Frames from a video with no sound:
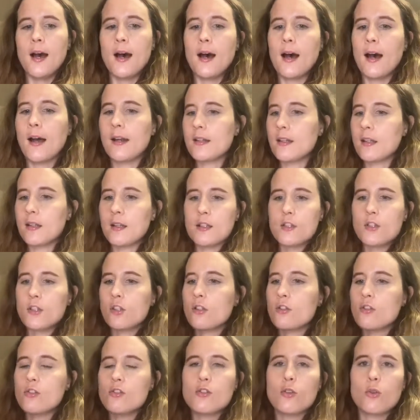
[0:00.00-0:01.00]
and you
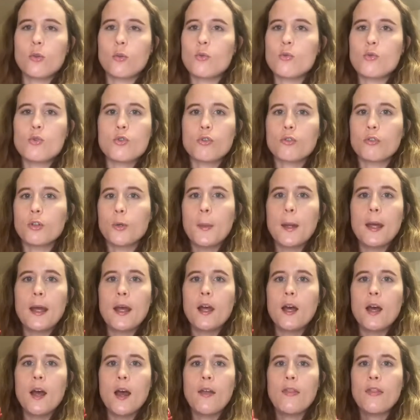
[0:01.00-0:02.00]
literally just unscrew
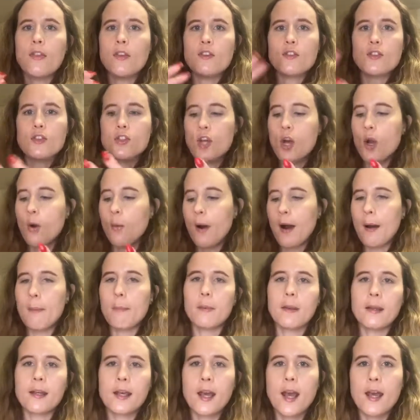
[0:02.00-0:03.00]
it and there's no
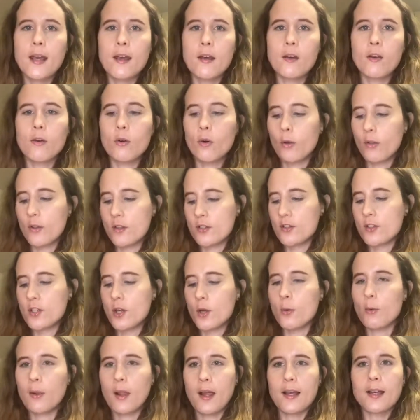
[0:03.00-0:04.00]
applicator or there's
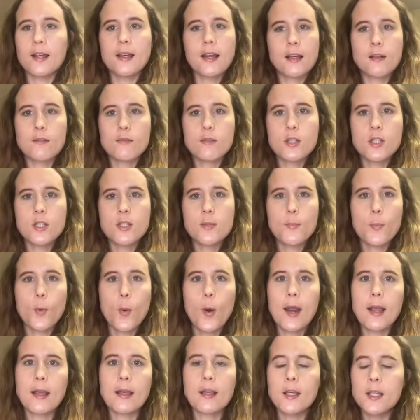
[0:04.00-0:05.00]
no like kind of
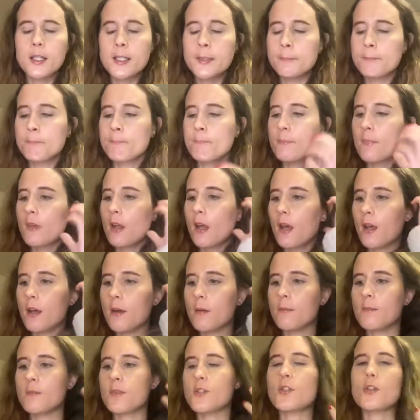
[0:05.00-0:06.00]
spray.
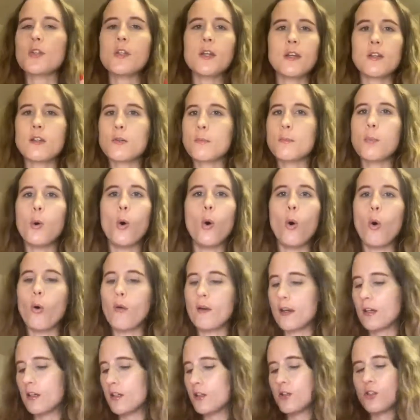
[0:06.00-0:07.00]
So you end up
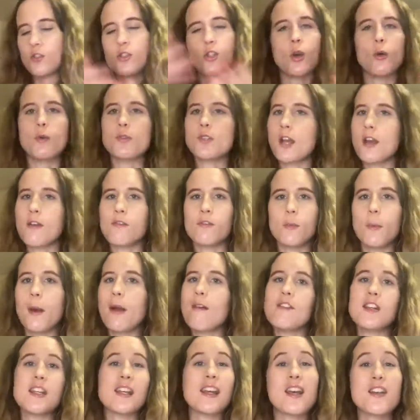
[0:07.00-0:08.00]
pouring and it just goes
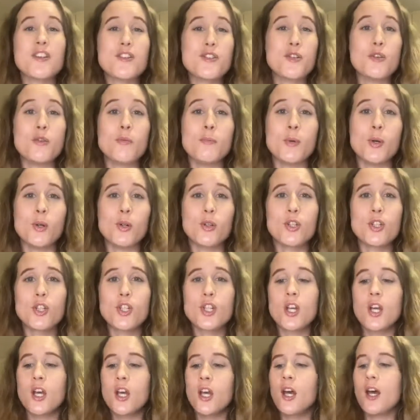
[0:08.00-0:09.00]
everywhere and you get too
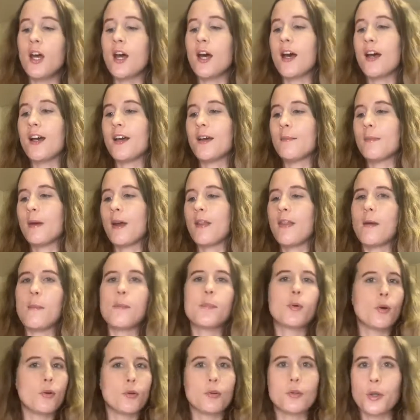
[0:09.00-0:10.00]
much, and then
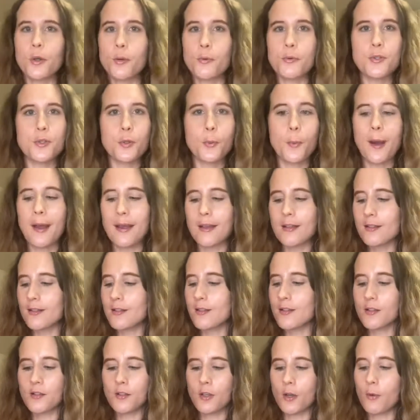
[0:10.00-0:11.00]
product goes to
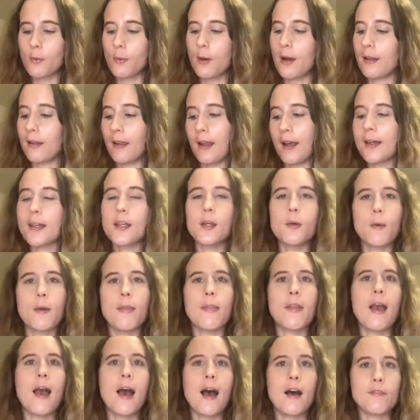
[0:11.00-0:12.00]
waste. So I like it when
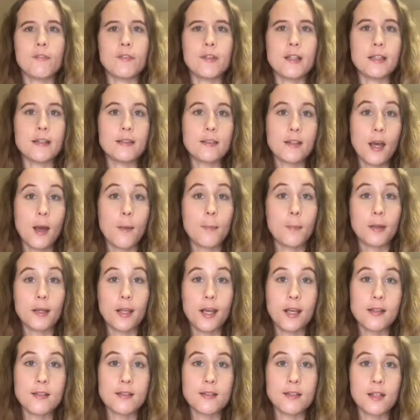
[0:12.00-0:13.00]
they have the
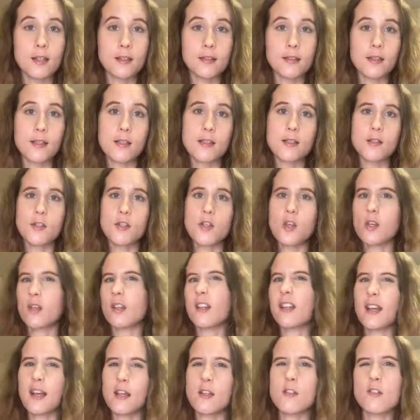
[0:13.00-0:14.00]
applicators like this so you
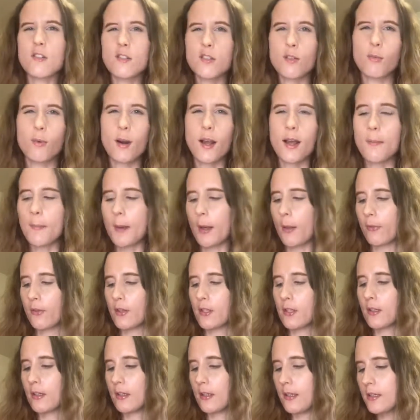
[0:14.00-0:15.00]
can get just the right amount
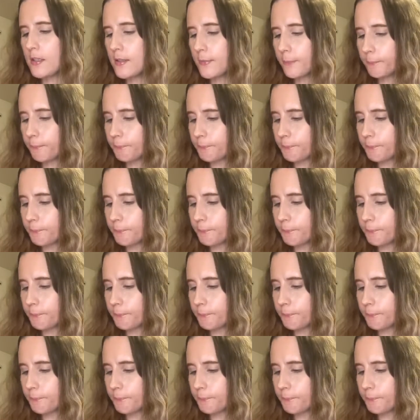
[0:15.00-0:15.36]
that you need.